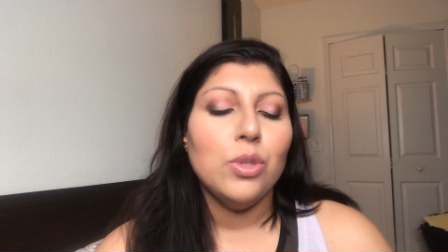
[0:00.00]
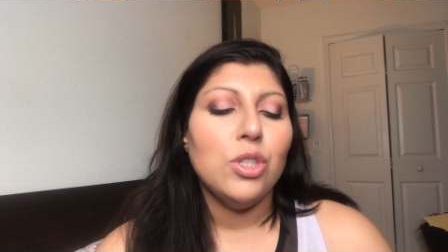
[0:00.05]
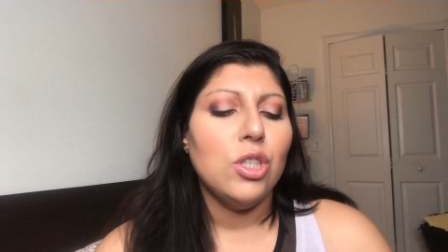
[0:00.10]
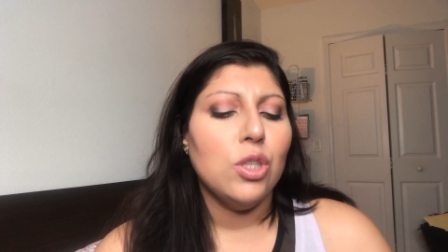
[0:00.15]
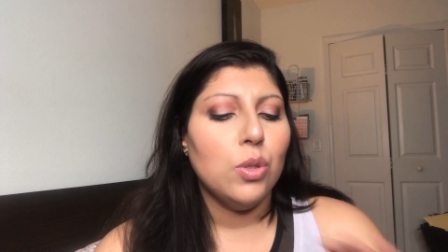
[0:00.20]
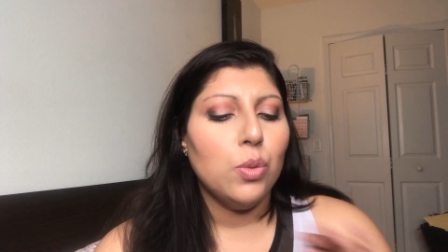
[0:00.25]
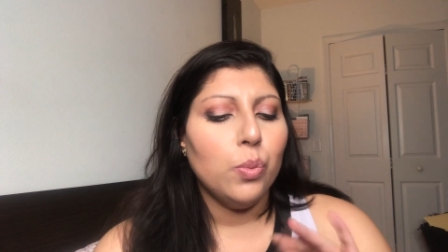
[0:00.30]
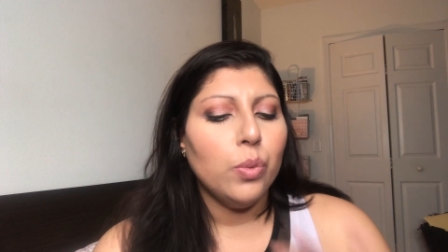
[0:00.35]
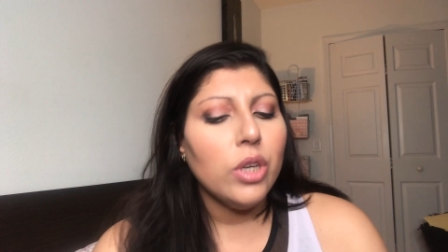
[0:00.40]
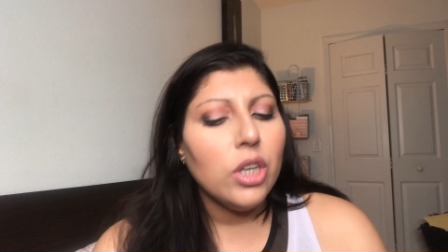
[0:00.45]

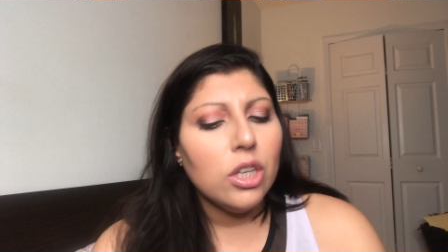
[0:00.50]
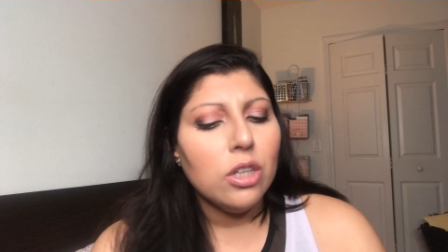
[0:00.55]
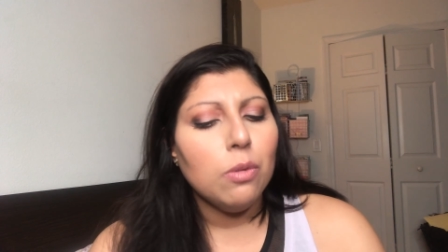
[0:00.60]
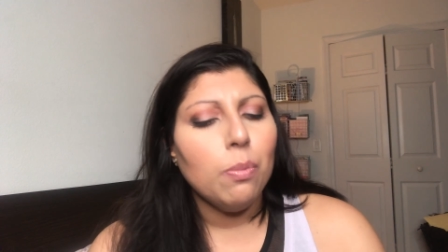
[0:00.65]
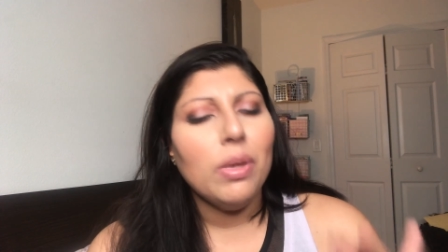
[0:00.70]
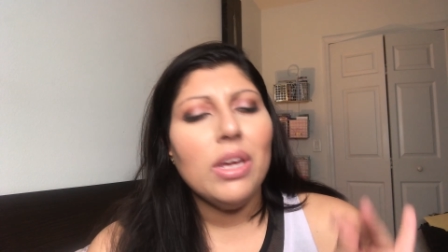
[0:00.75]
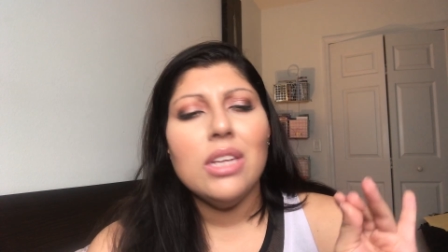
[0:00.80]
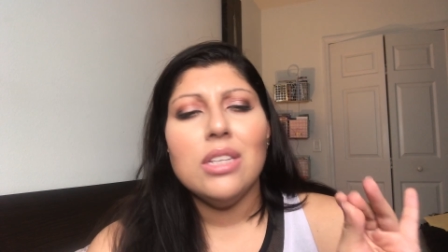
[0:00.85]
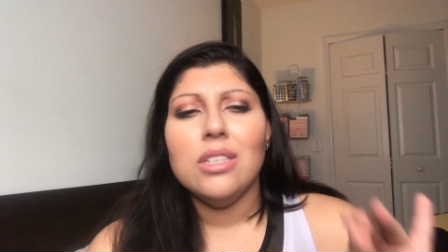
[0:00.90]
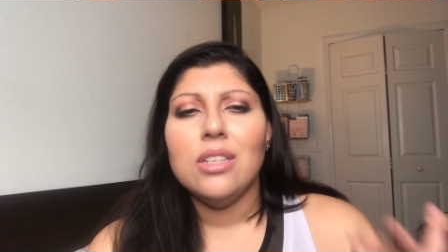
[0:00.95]
which is
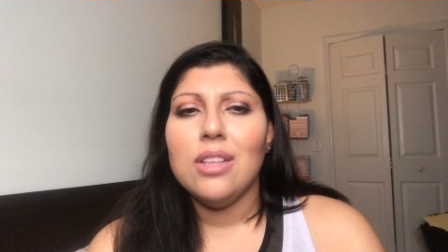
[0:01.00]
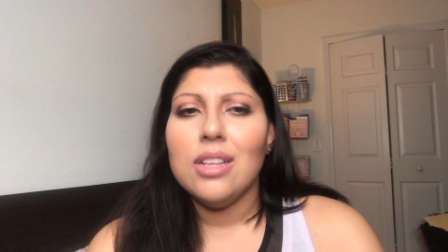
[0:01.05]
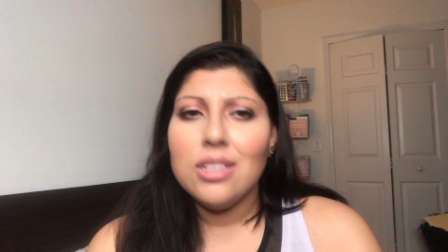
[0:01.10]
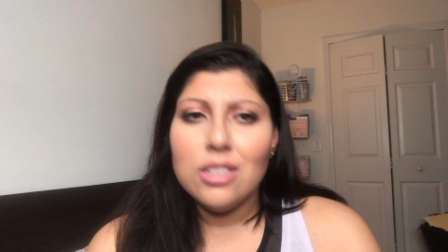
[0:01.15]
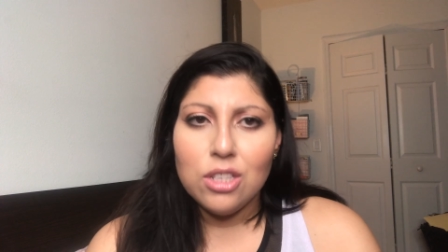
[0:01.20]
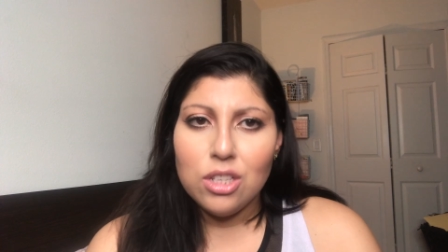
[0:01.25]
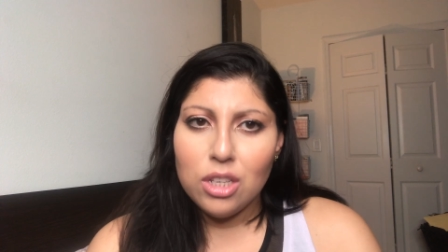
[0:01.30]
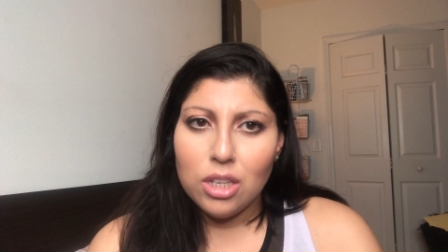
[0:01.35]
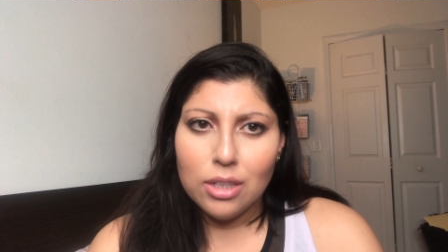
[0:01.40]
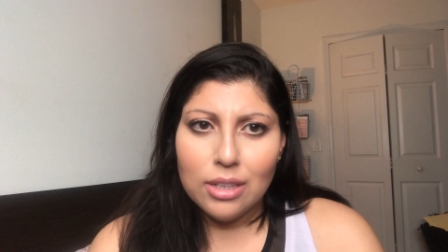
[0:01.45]
weird because it
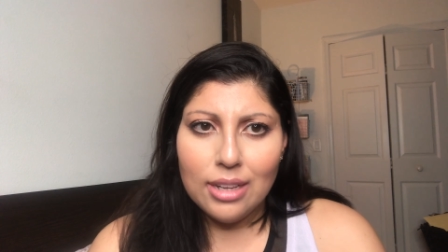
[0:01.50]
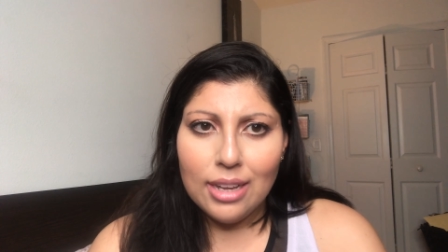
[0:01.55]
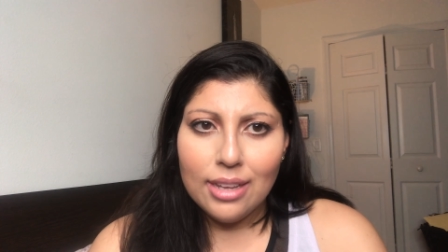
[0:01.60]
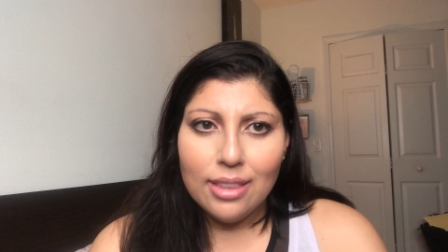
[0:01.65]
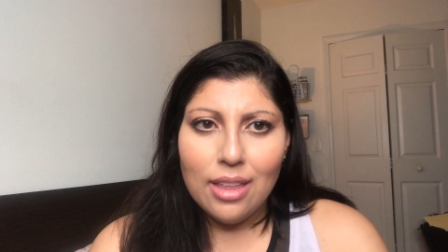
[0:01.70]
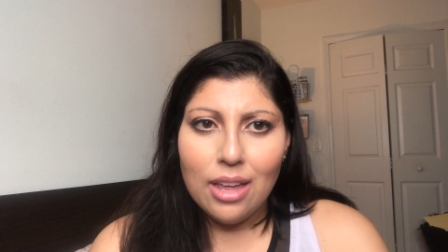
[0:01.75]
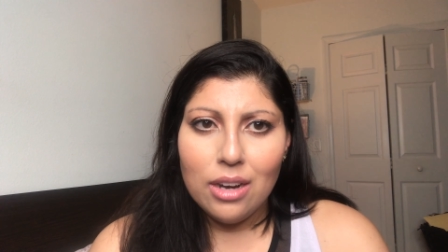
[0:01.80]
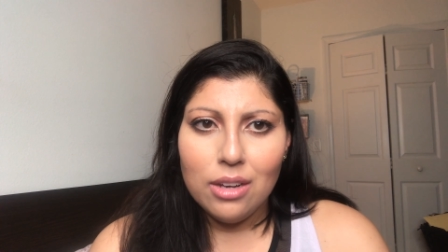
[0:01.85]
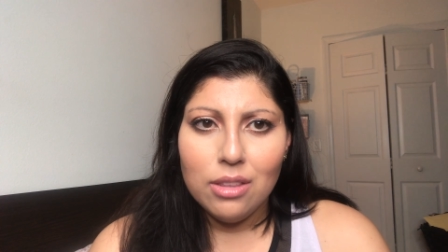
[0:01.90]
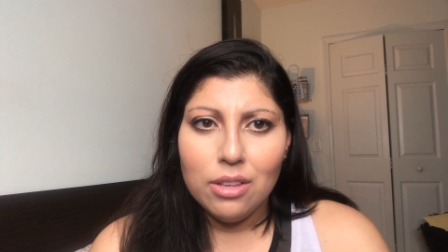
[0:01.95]
doesn't look
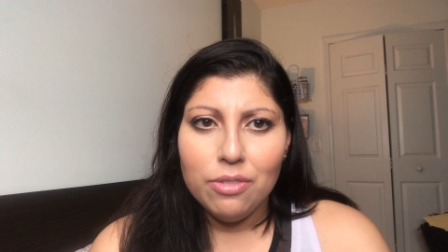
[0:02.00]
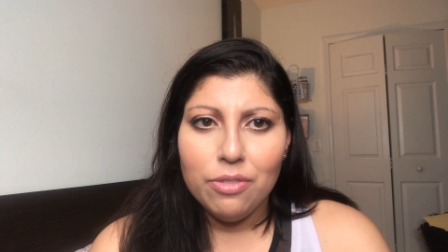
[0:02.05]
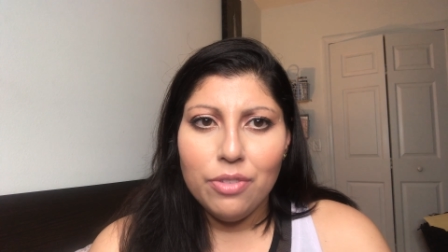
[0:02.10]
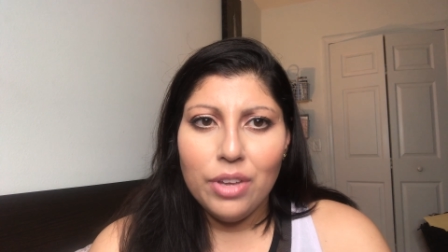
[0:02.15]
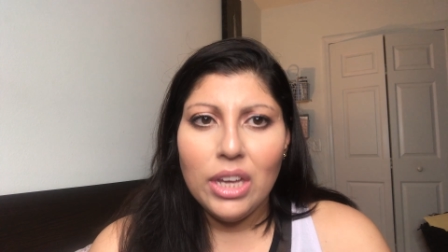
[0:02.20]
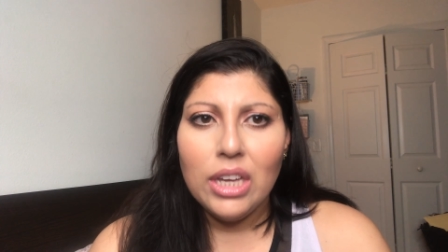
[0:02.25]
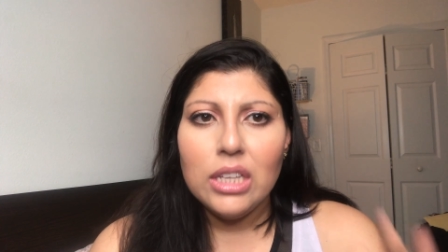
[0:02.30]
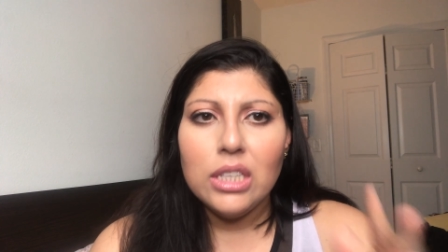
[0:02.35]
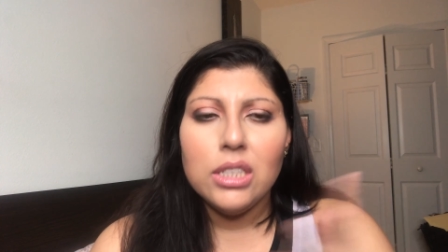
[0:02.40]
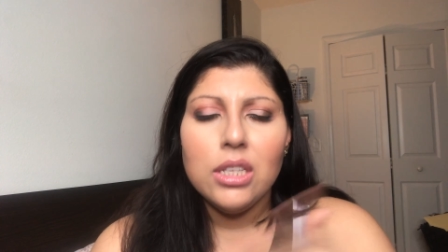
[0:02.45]
like that in the
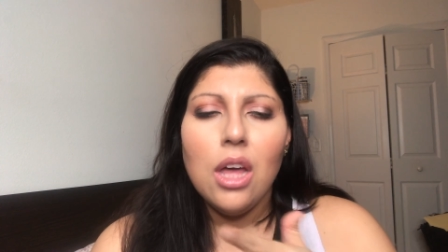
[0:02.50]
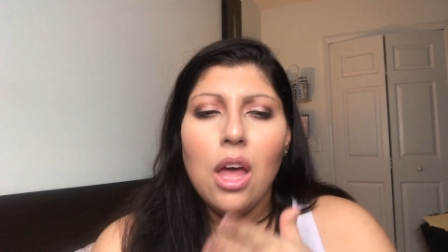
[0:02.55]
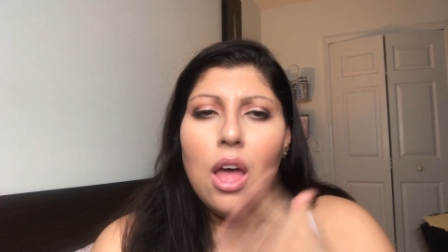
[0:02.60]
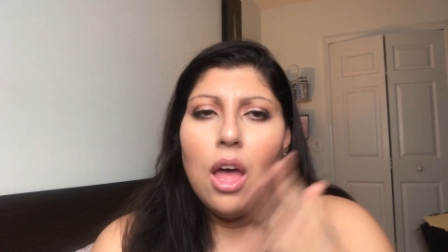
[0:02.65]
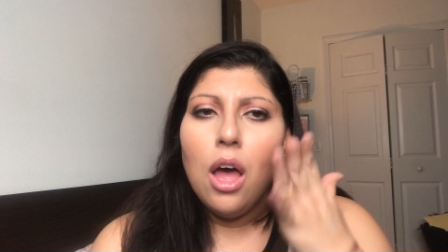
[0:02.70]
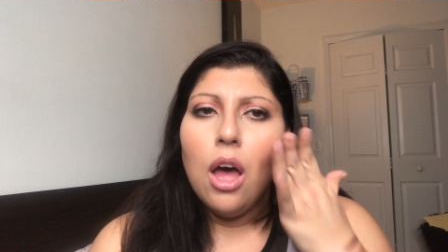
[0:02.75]
face.